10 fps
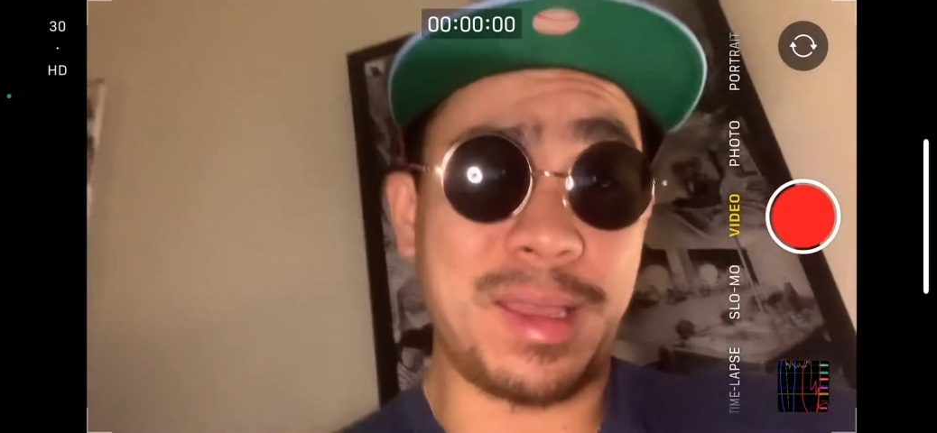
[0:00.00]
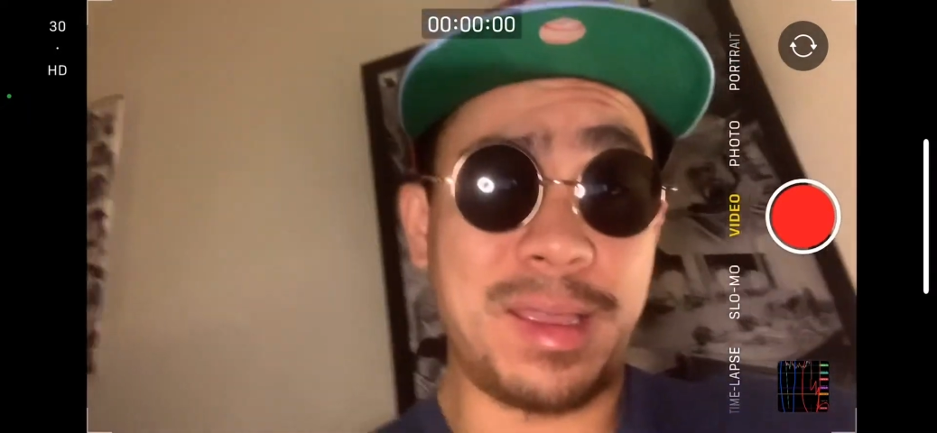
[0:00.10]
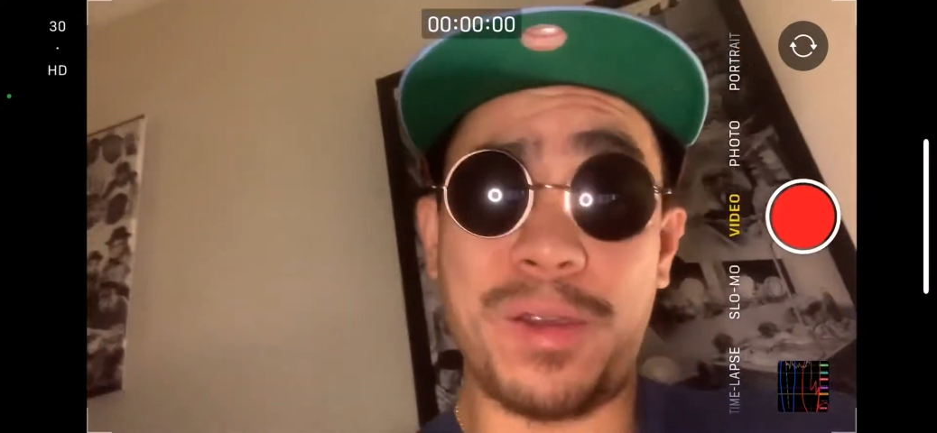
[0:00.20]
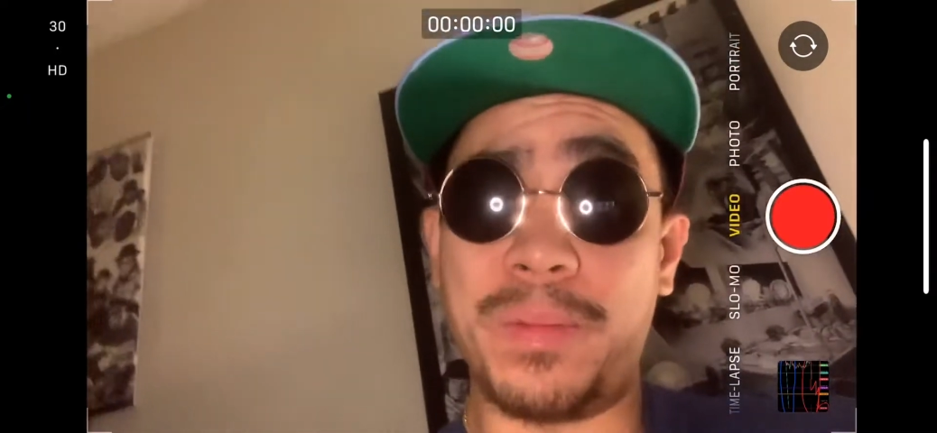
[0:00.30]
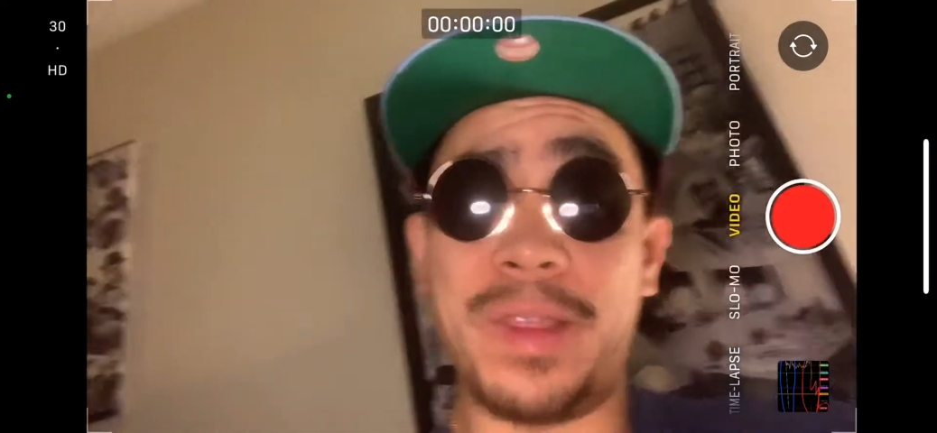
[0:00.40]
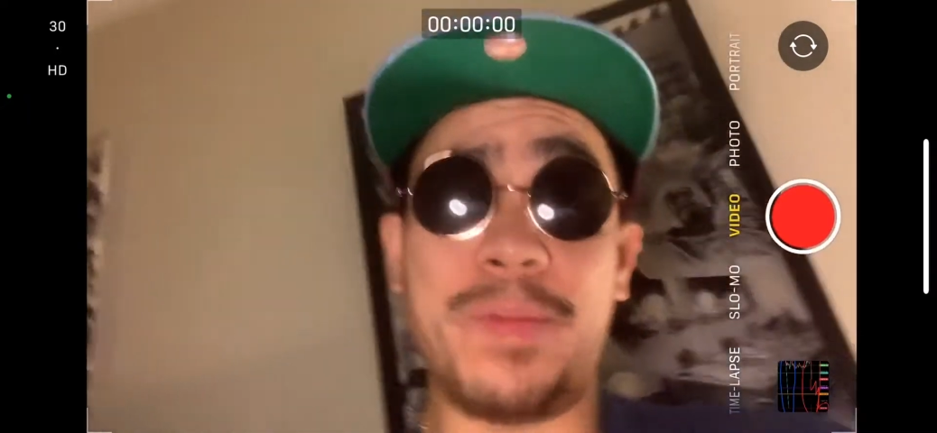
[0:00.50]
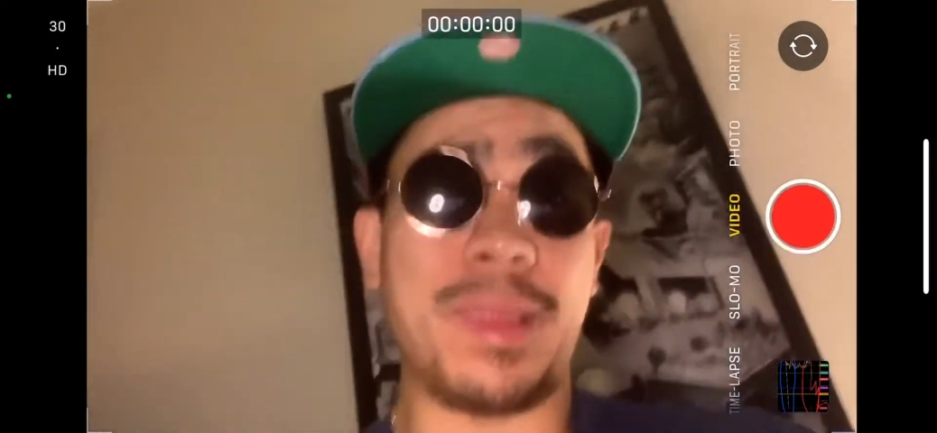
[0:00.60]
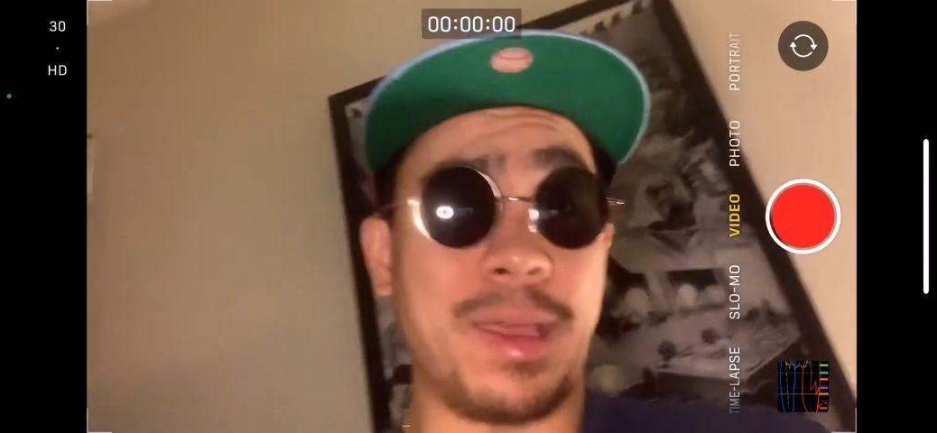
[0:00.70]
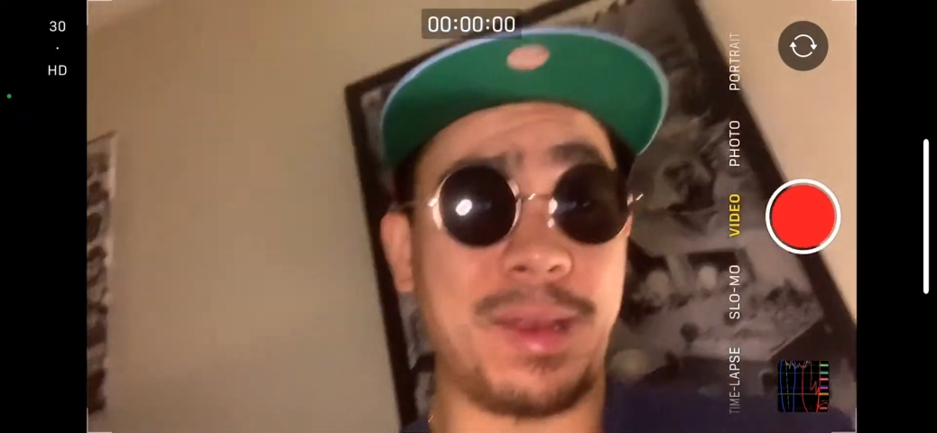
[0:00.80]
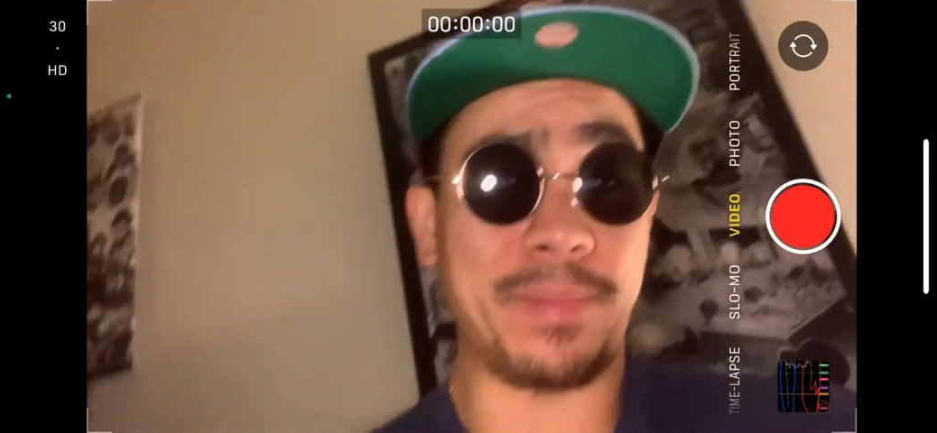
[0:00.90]
No one believed me
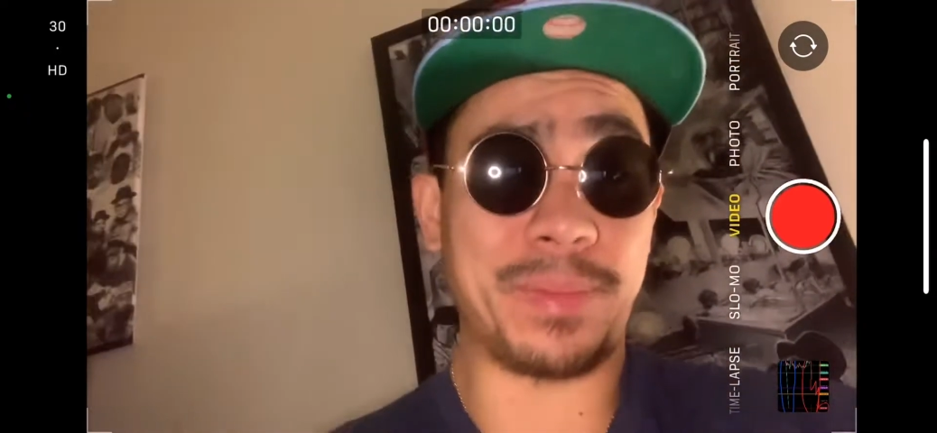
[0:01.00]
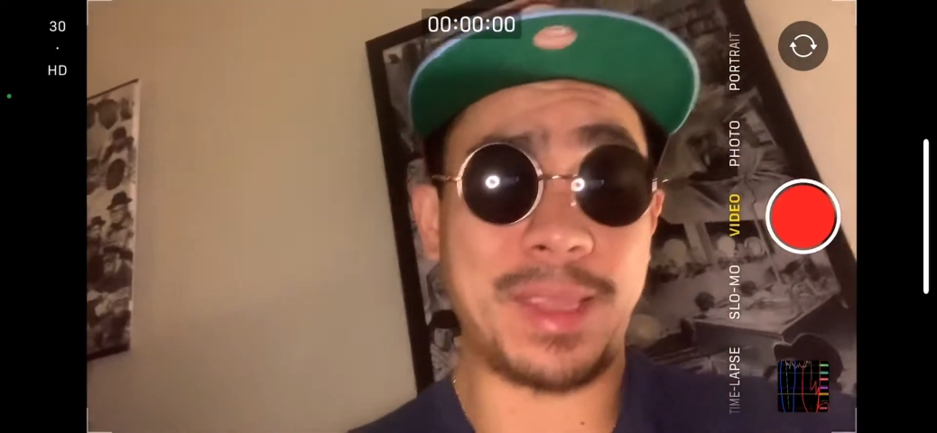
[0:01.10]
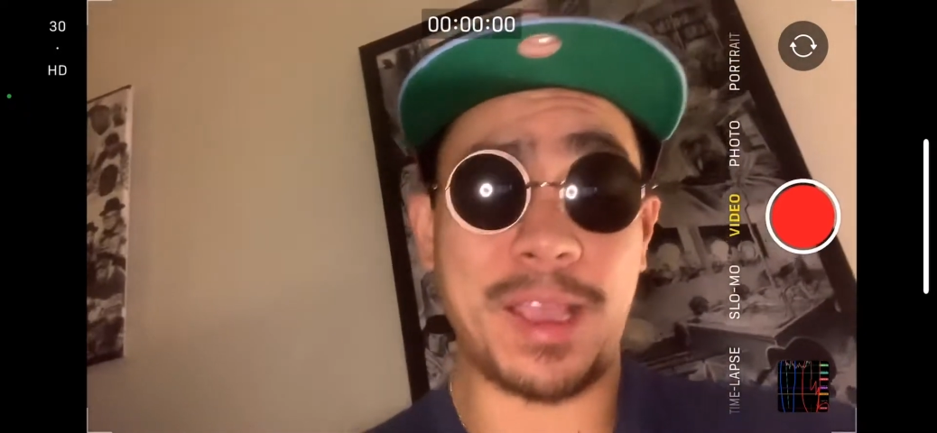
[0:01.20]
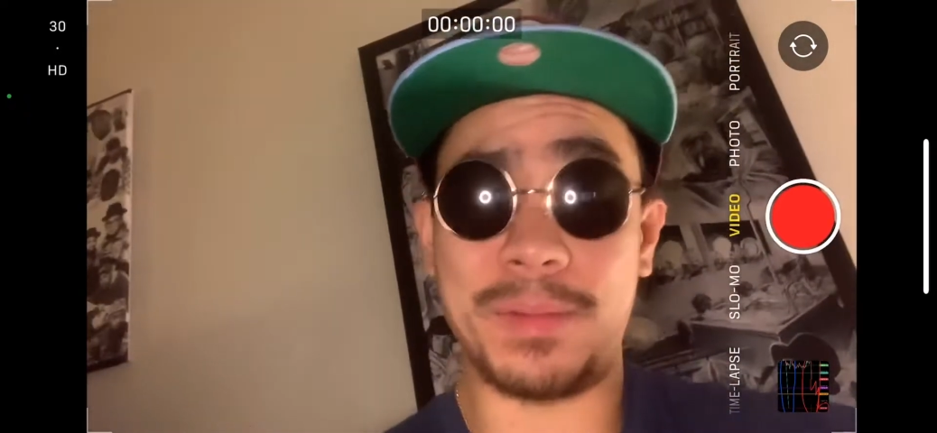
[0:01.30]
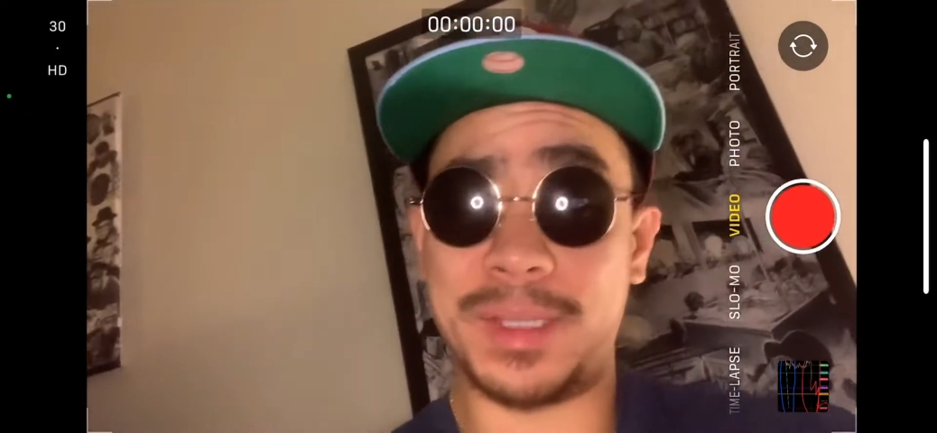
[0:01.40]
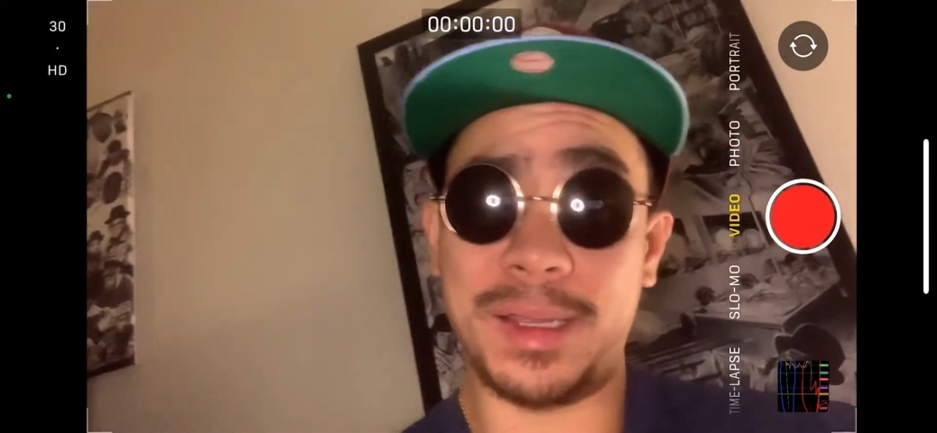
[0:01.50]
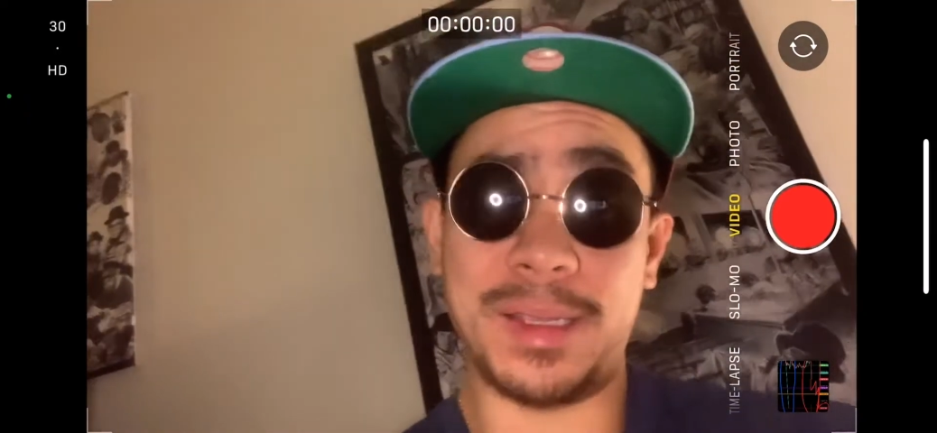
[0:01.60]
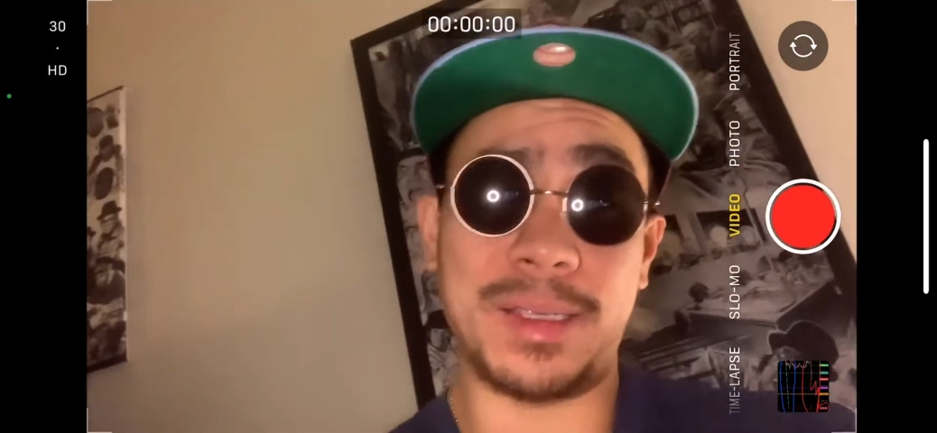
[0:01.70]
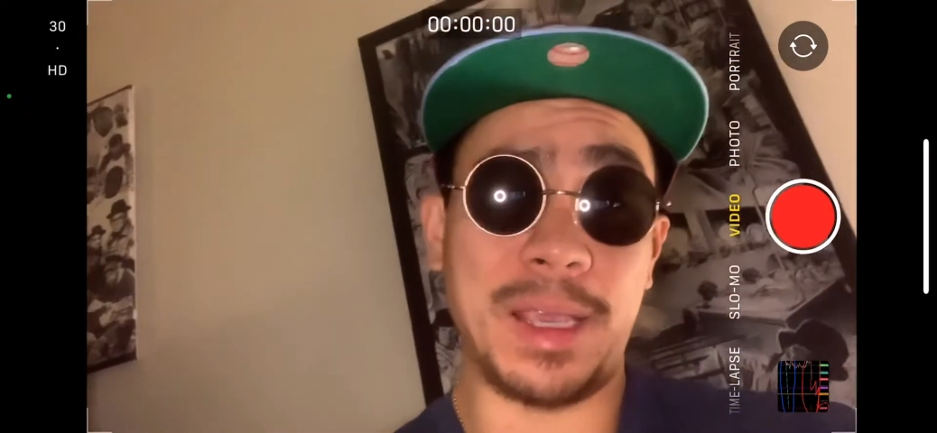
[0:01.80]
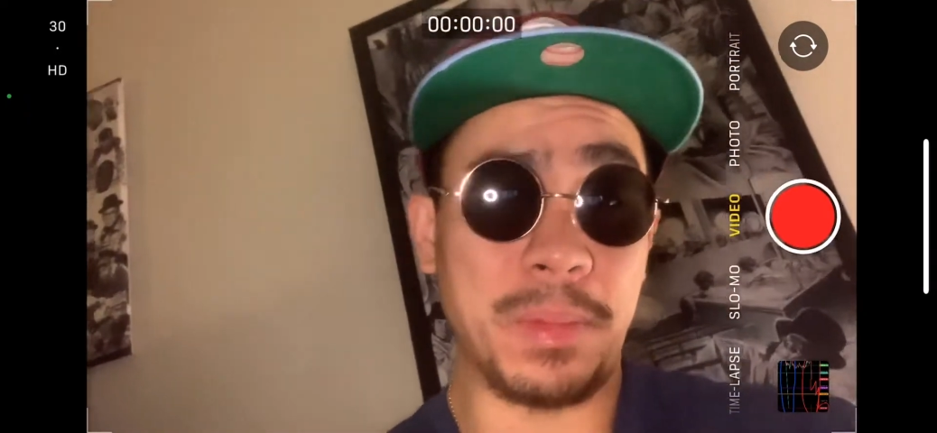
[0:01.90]
then. Now I'm saying the
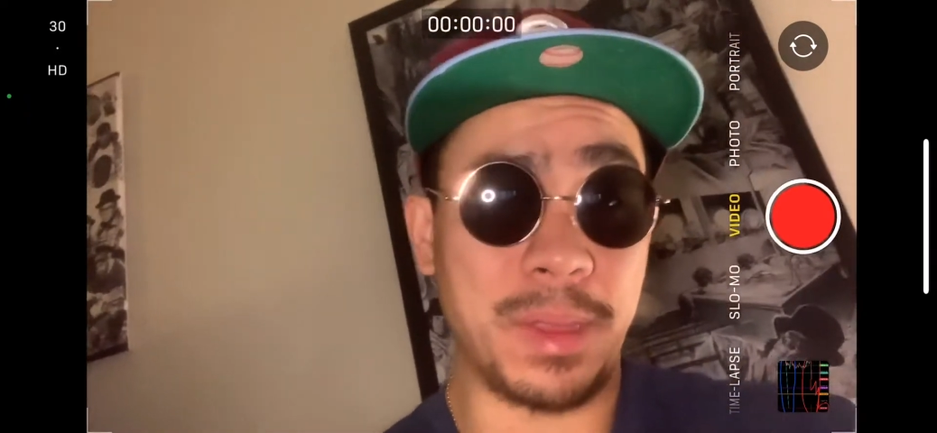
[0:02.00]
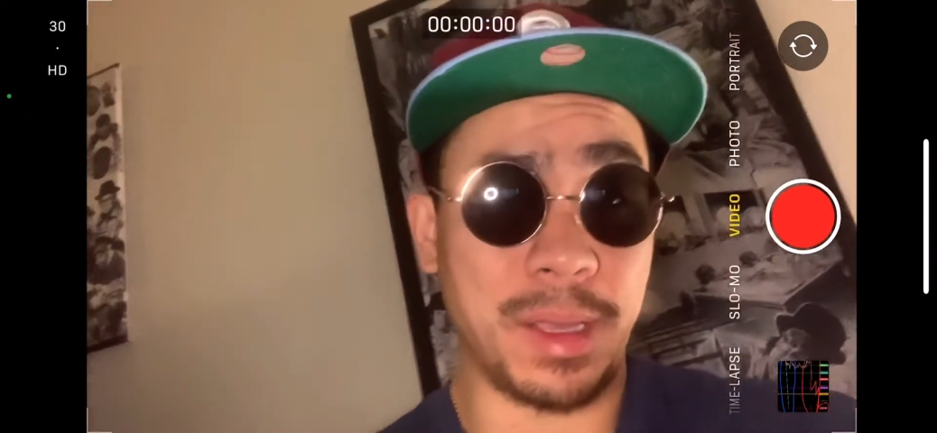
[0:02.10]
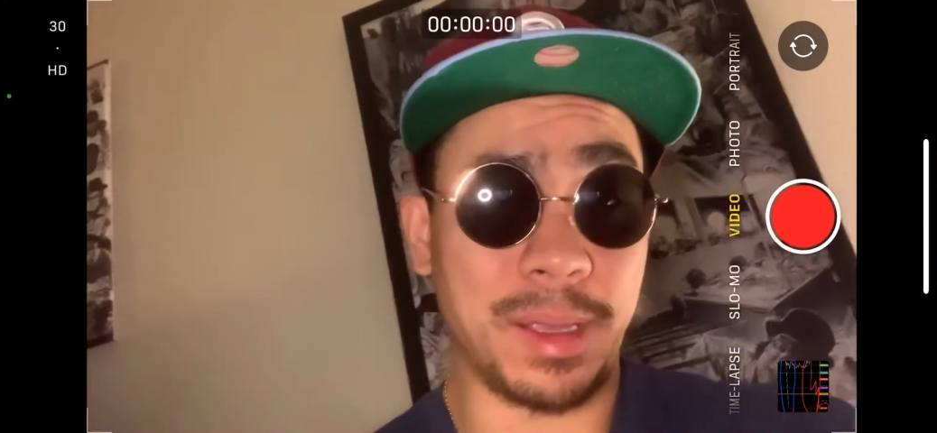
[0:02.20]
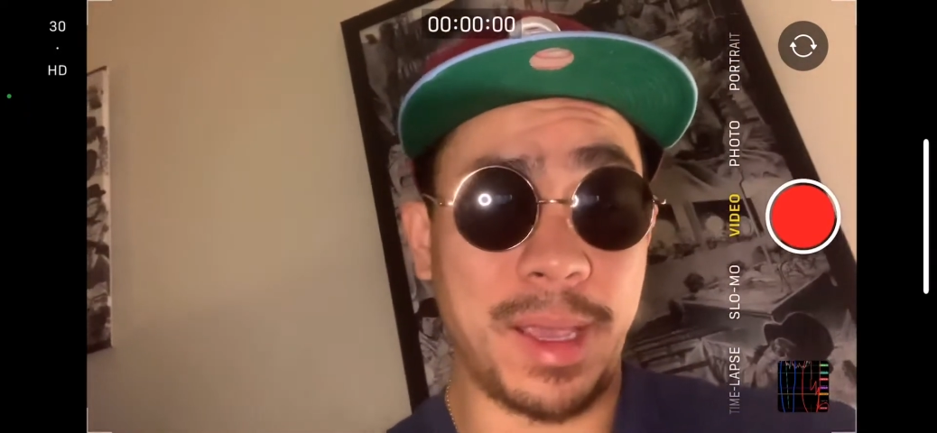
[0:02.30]
same thing,